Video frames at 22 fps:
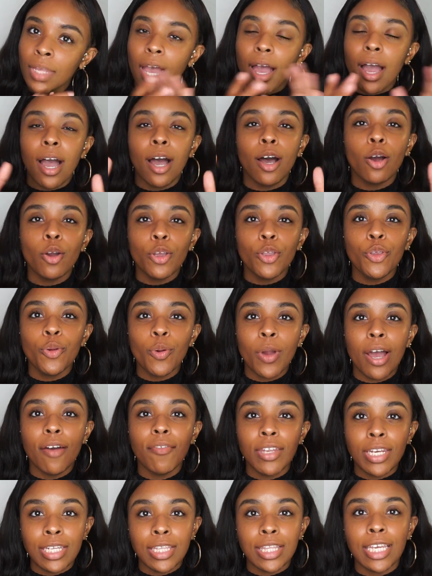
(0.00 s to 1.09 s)
How can you
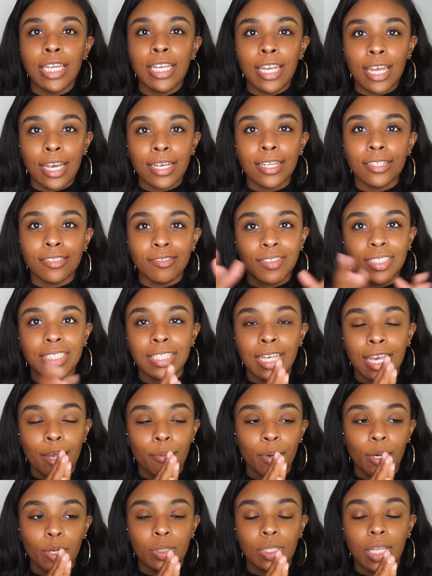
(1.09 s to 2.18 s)
have anything negative to say
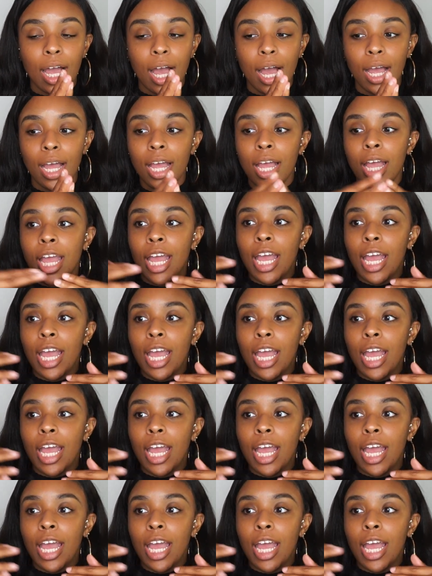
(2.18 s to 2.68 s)
about that?